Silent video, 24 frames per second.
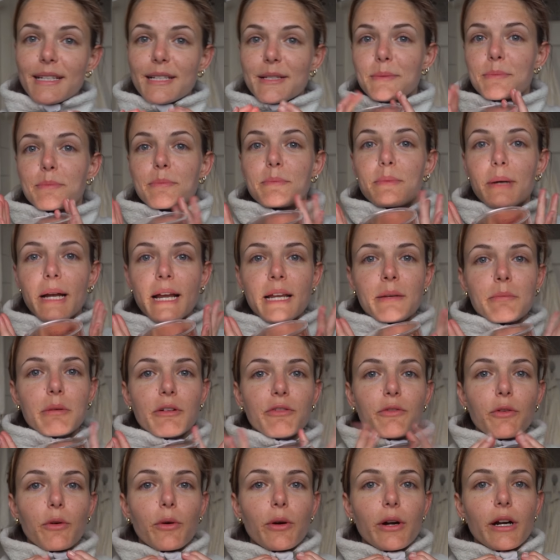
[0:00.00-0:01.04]
this brand
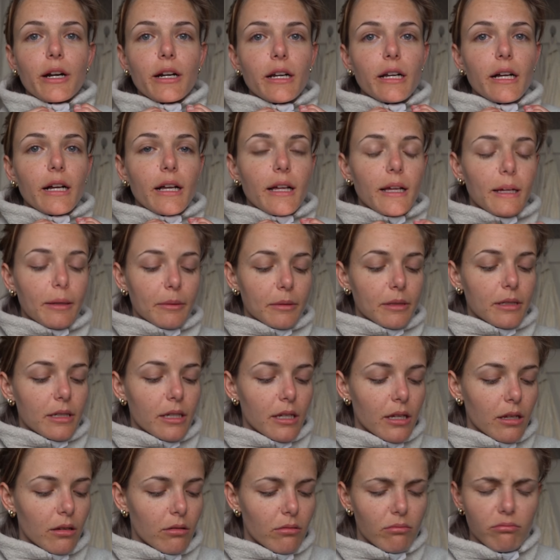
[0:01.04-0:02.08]
before, and
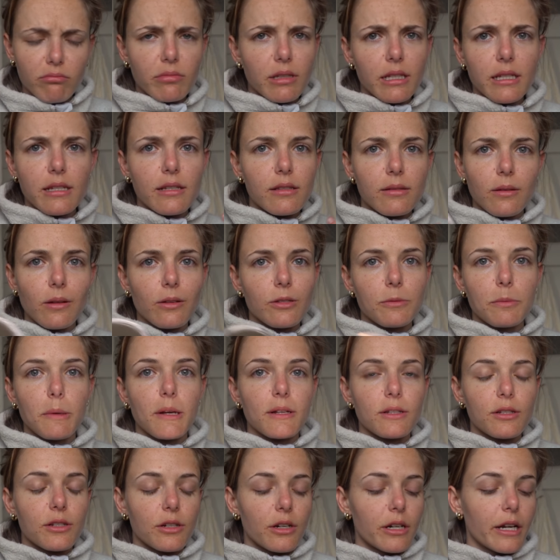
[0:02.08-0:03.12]
this is not
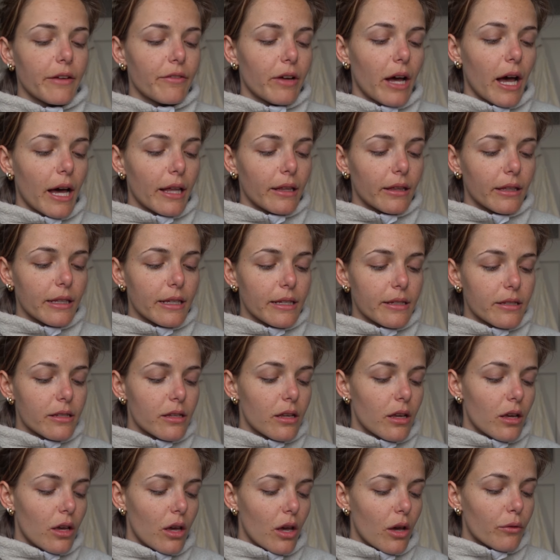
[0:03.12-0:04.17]
sponsored. I've had this
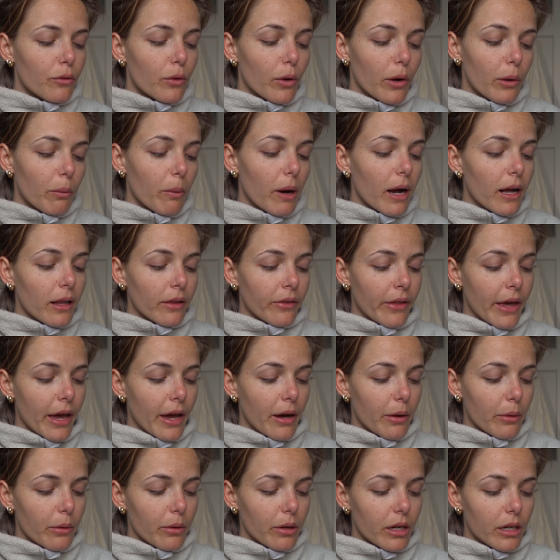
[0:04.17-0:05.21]
for a while
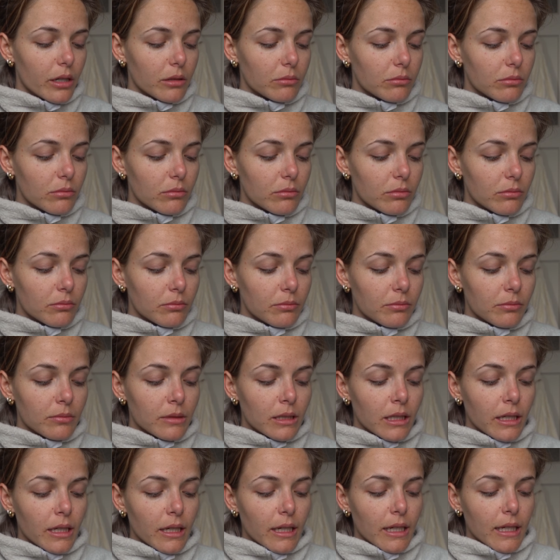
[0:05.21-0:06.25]
now, and
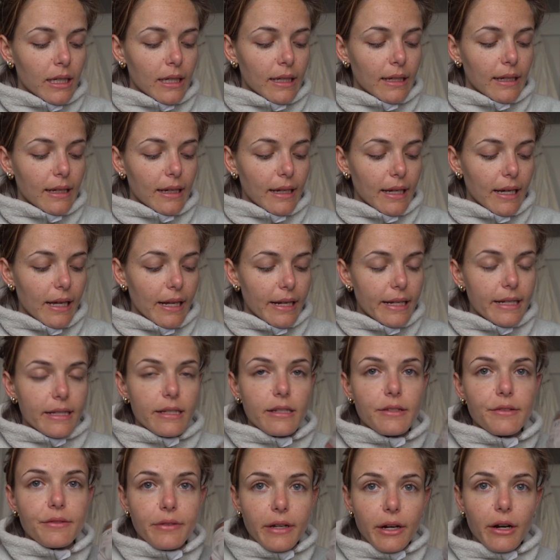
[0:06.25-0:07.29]
it
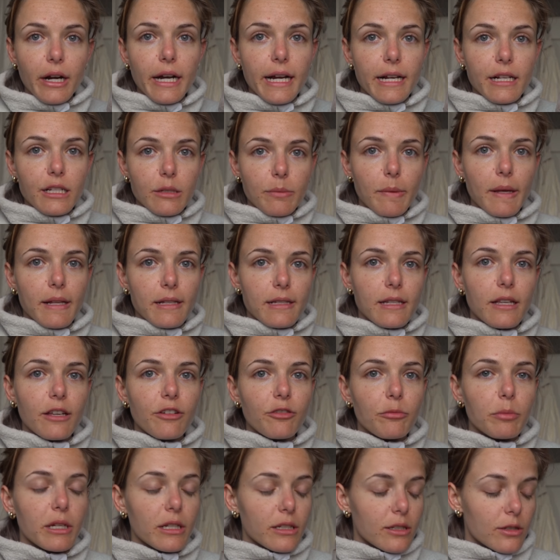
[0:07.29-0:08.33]
is very
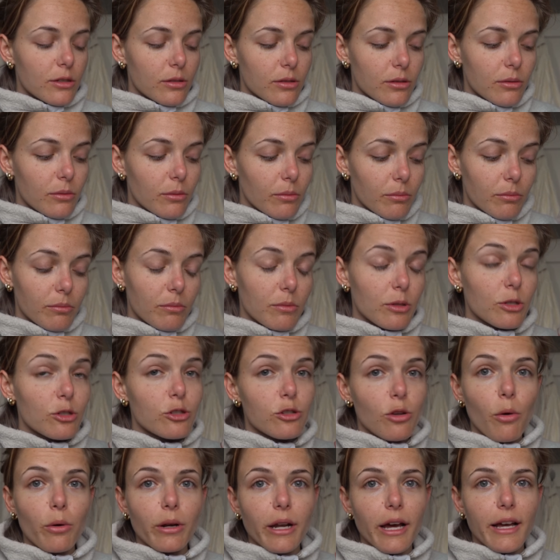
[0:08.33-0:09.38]
expensive, but it's
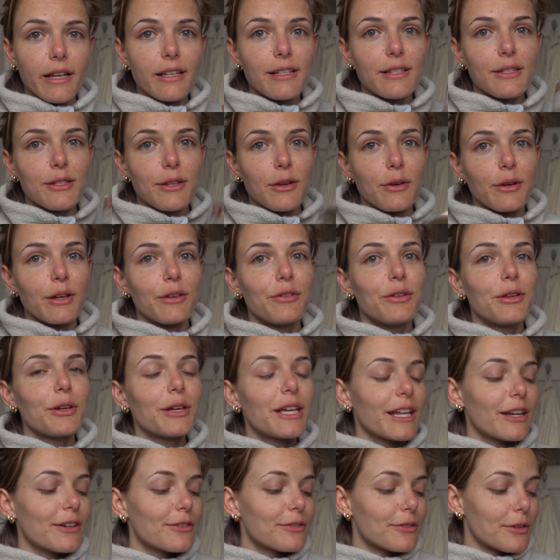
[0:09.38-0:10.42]
so nice. So if you
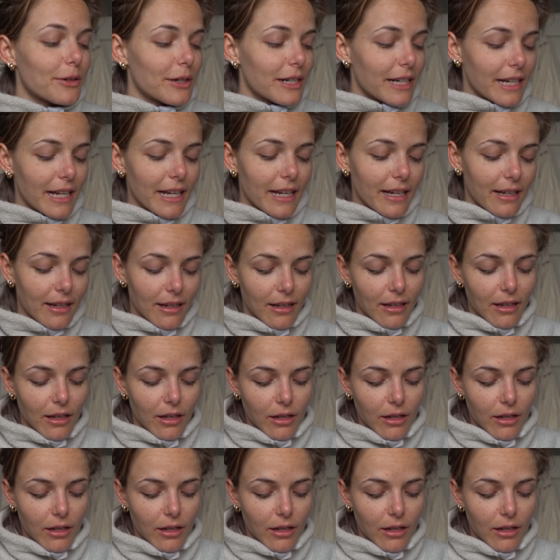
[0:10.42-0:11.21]
can afford it,